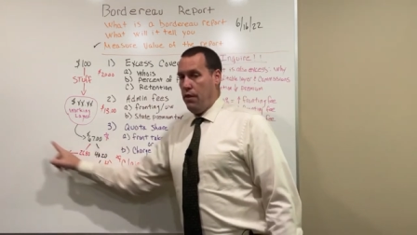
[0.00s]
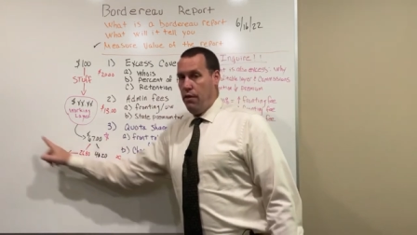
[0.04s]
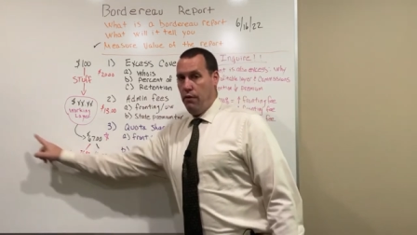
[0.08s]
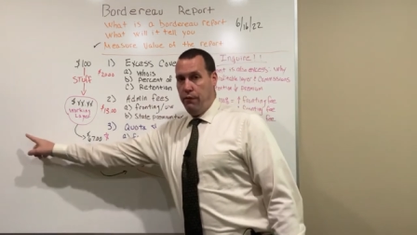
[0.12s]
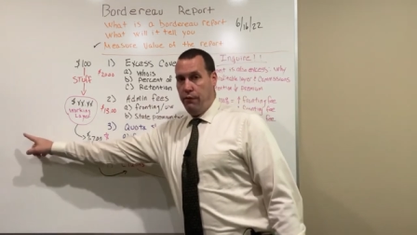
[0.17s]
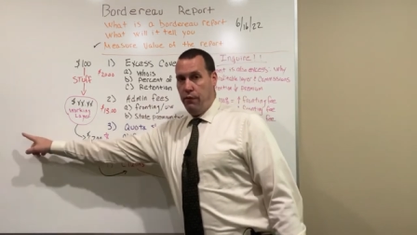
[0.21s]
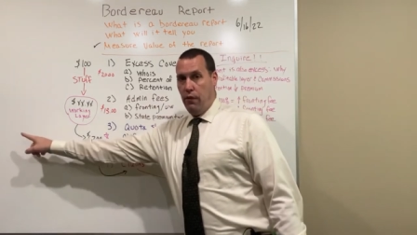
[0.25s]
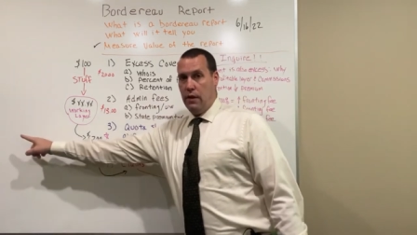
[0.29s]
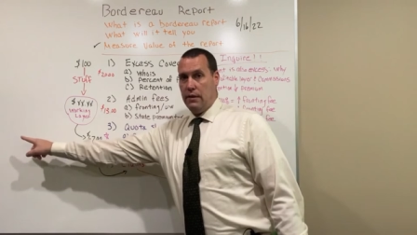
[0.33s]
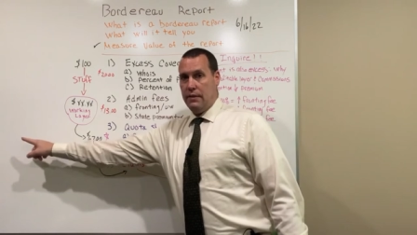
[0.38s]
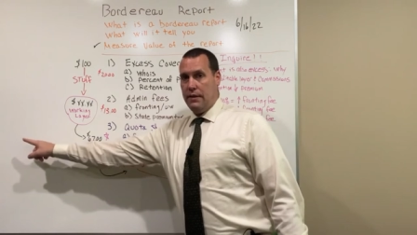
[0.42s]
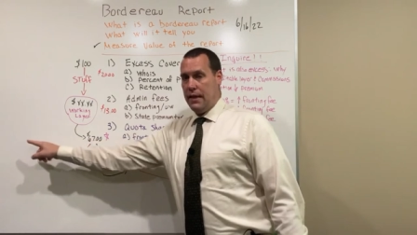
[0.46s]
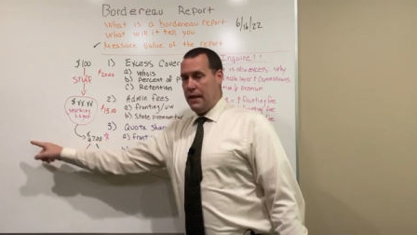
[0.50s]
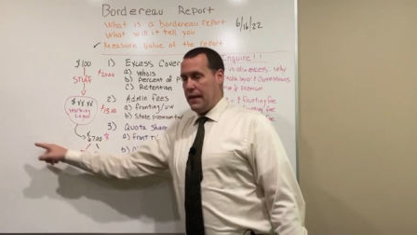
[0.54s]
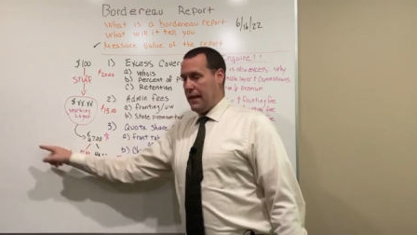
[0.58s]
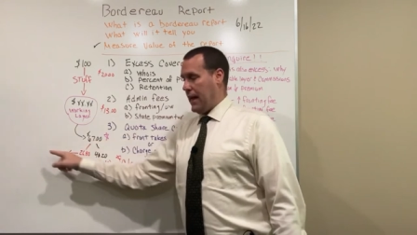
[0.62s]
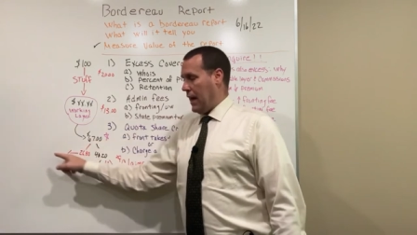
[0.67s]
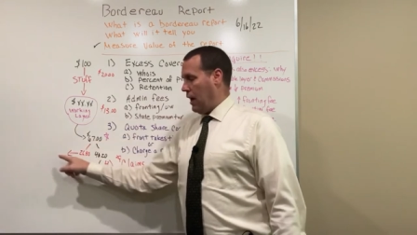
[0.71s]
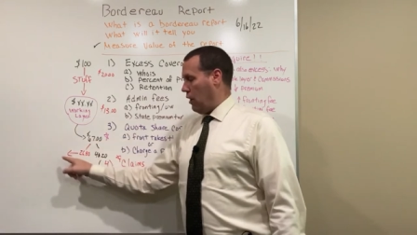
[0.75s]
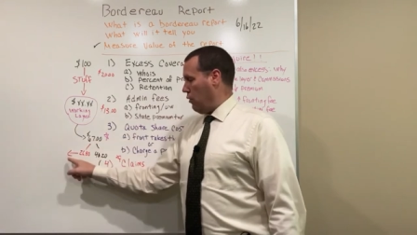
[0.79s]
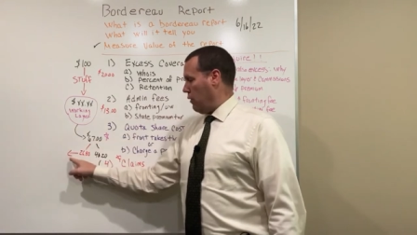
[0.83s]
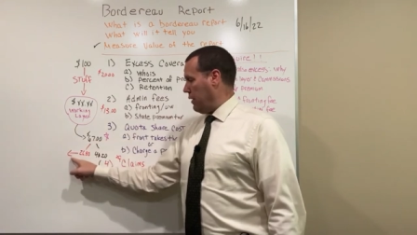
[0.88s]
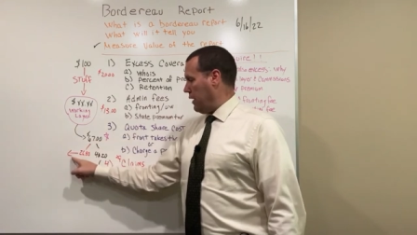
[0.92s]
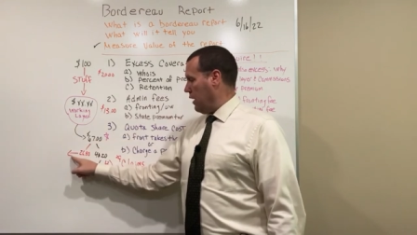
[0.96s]
the fronting
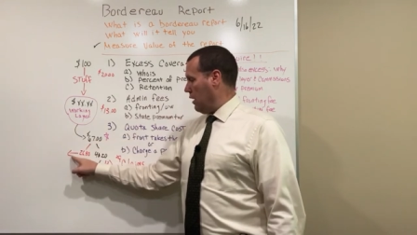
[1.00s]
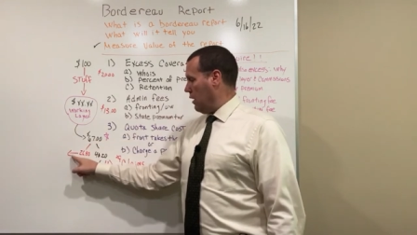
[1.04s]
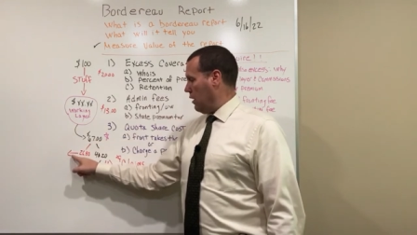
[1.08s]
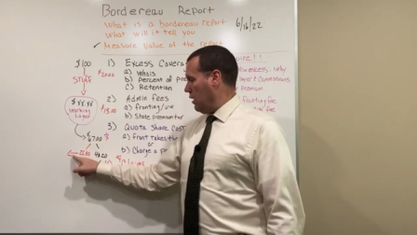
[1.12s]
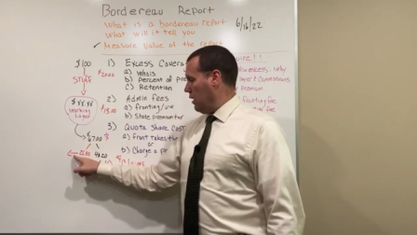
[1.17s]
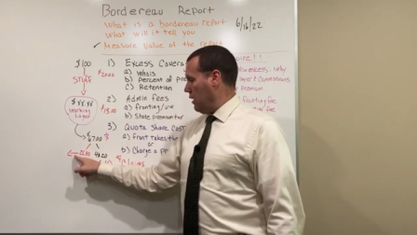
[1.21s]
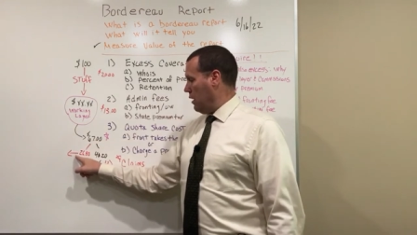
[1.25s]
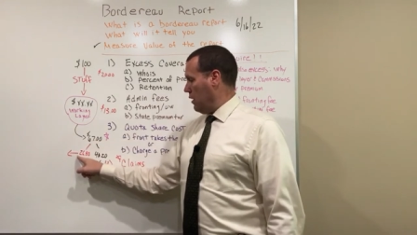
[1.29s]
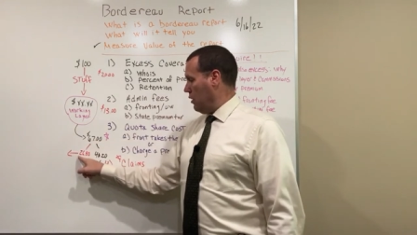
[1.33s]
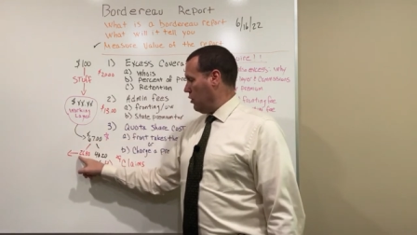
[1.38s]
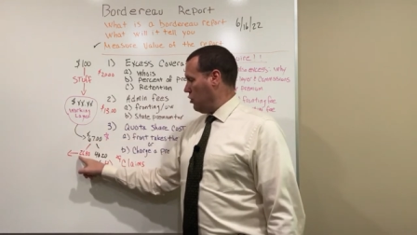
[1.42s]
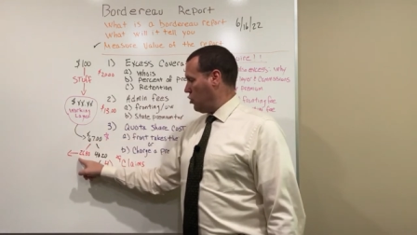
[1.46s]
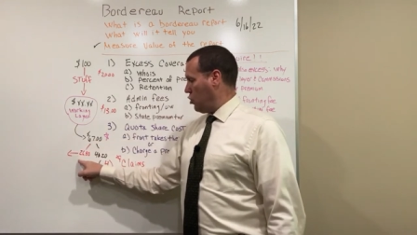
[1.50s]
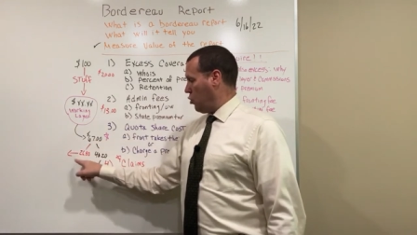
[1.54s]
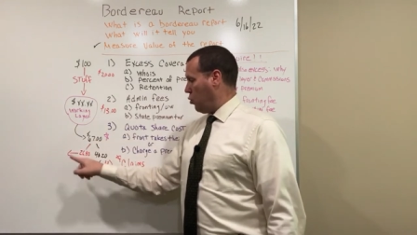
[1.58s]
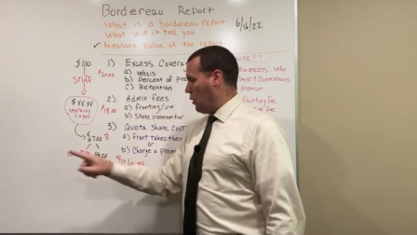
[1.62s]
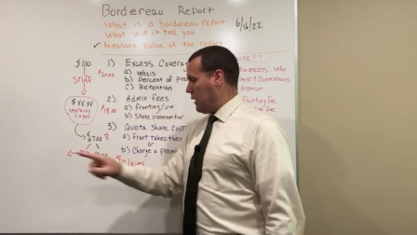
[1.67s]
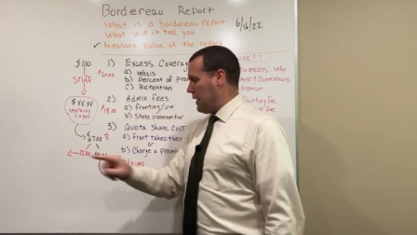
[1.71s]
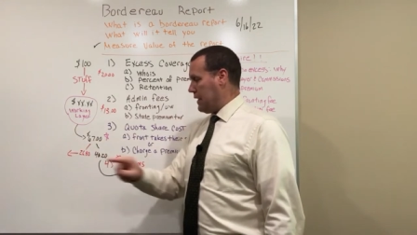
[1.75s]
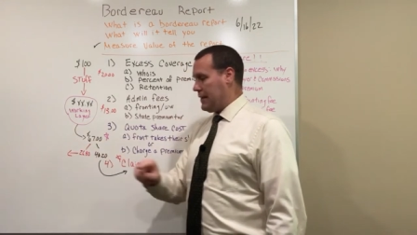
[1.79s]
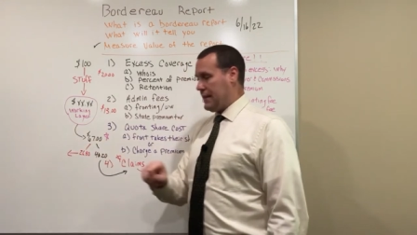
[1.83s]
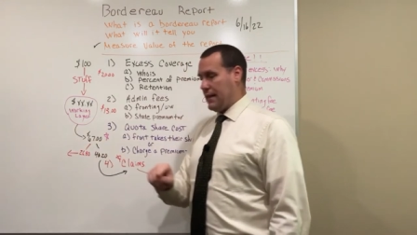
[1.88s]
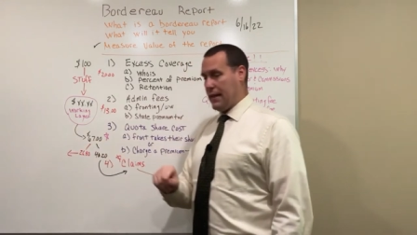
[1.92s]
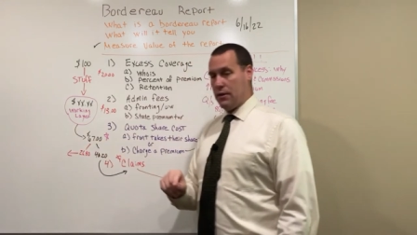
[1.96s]
carrier
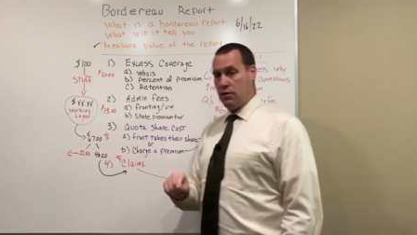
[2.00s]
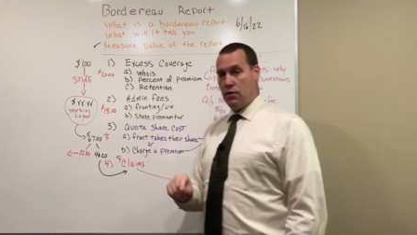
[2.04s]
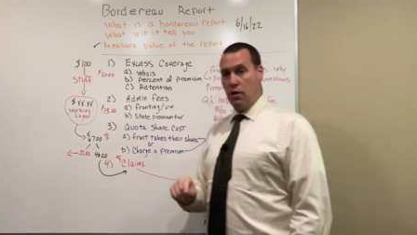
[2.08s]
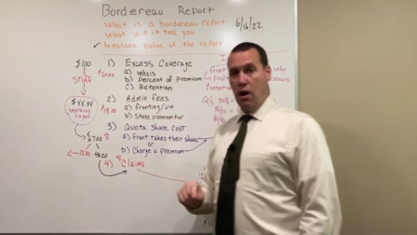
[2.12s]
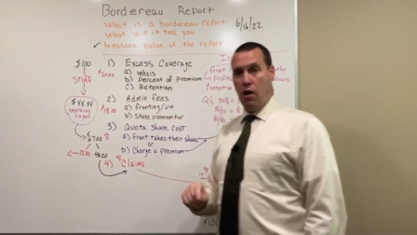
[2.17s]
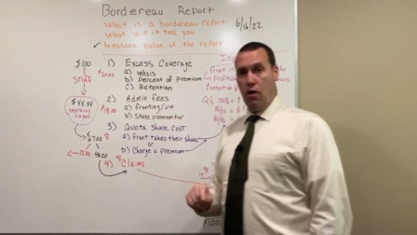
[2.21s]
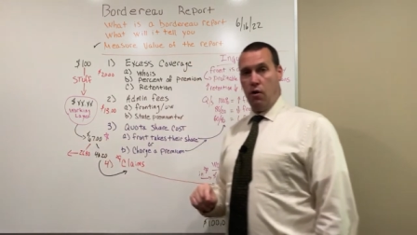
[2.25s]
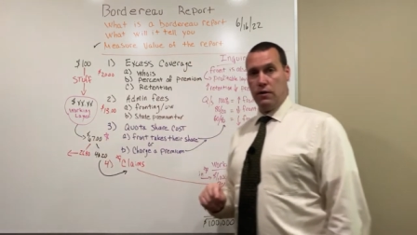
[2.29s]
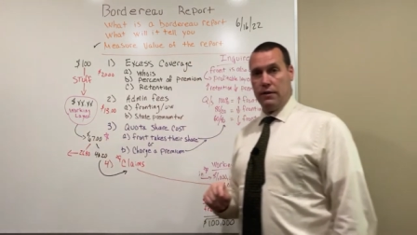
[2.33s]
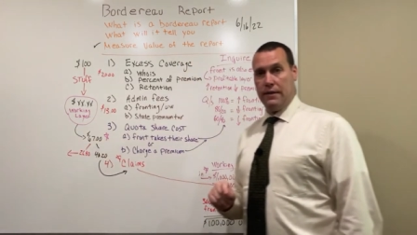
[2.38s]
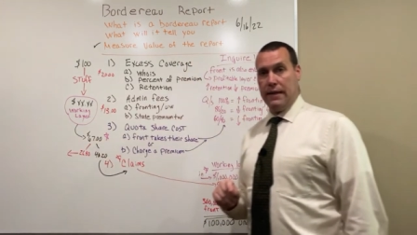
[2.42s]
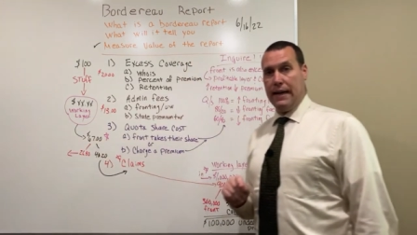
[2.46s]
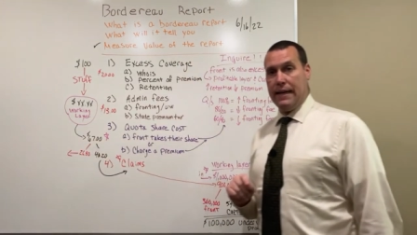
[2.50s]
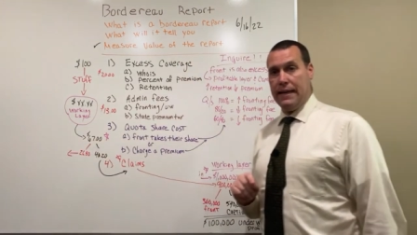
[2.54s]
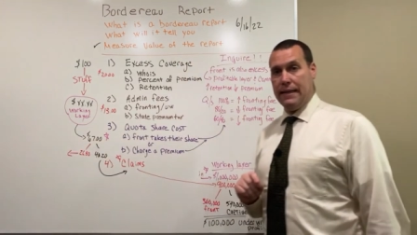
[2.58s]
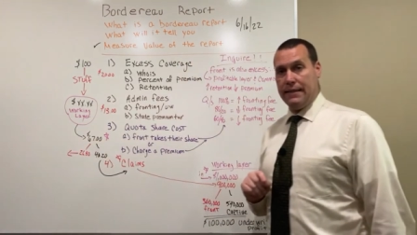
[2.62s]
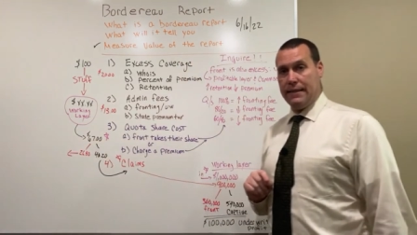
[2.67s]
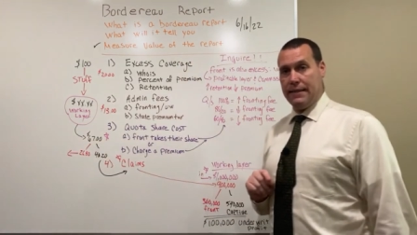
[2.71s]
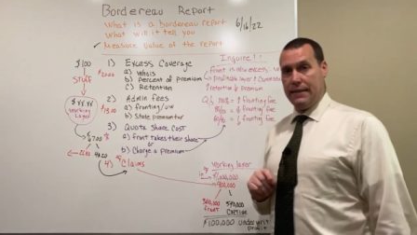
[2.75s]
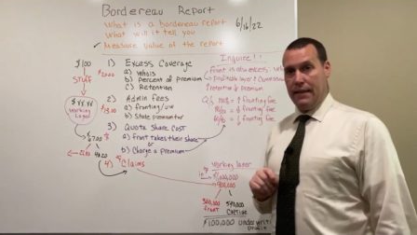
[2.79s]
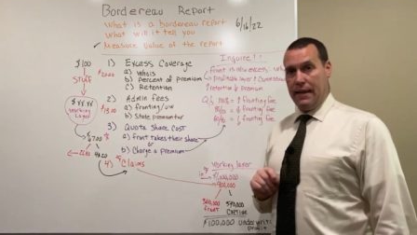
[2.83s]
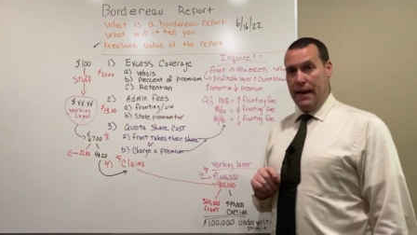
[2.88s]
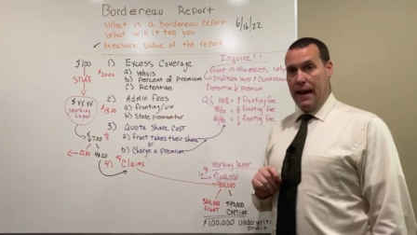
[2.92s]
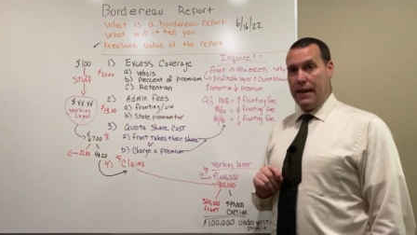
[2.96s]

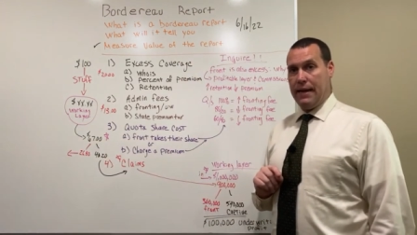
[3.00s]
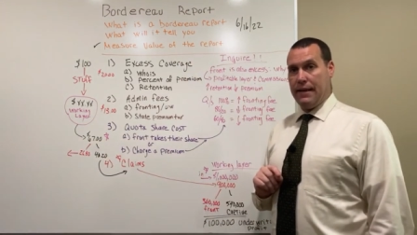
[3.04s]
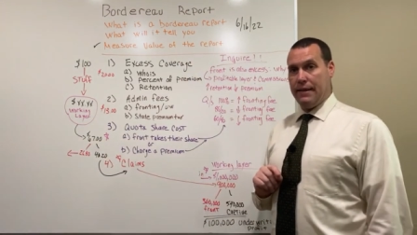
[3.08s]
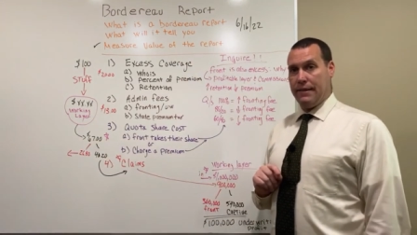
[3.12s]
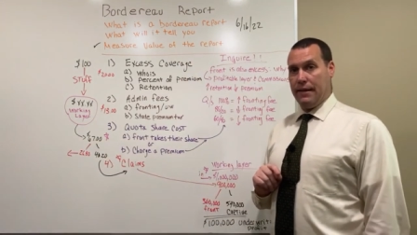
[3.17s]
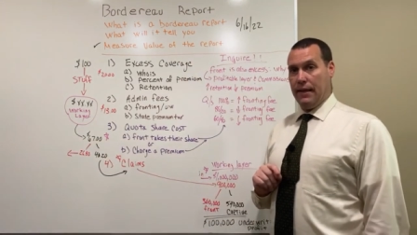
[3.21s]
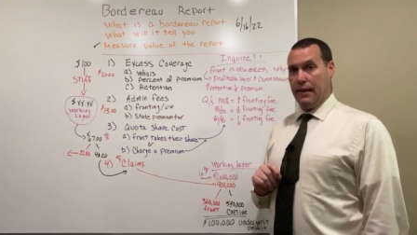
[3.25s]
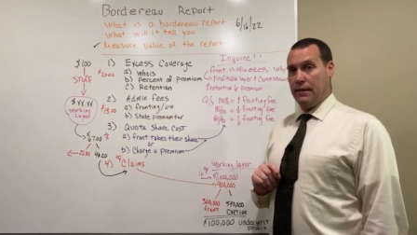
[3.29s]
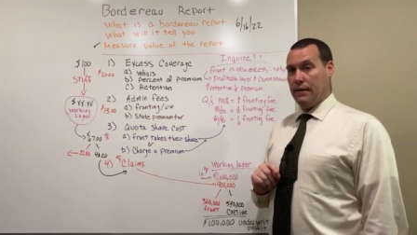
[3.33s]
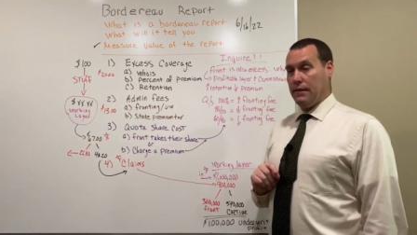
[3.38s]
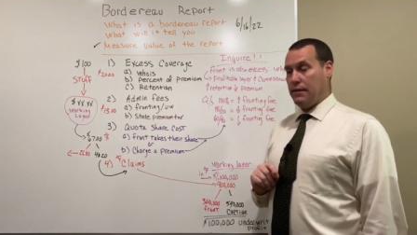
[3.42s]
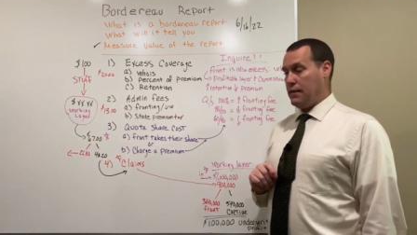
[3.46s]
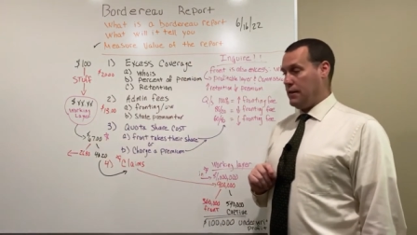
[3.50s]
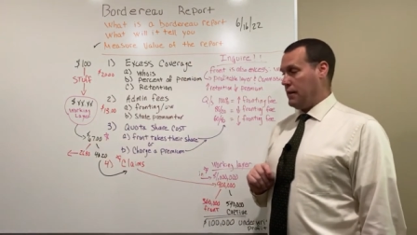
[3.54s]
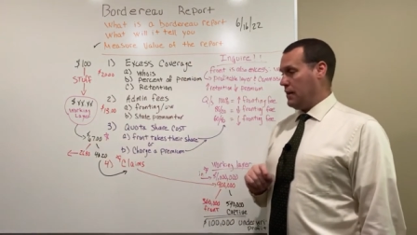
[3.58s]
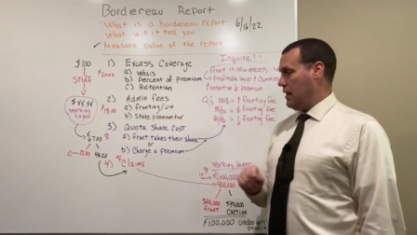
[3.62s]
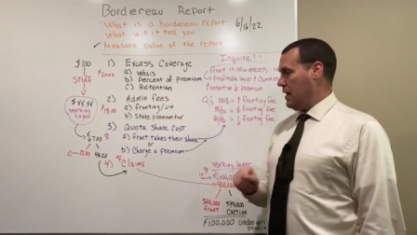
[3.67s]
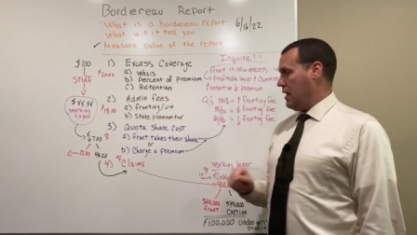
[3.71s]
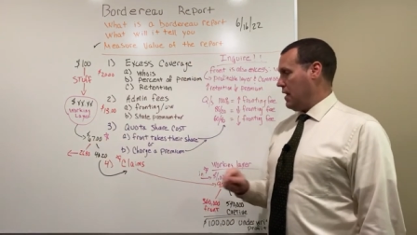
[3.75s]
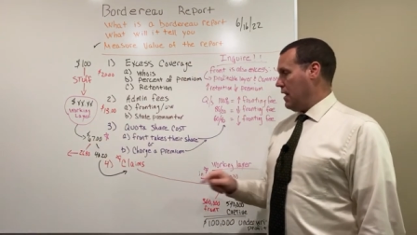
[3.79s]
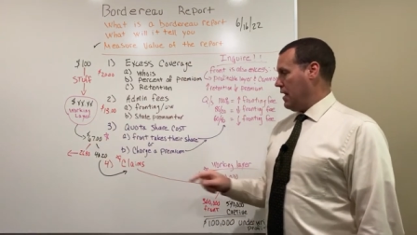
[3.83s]
$26.80.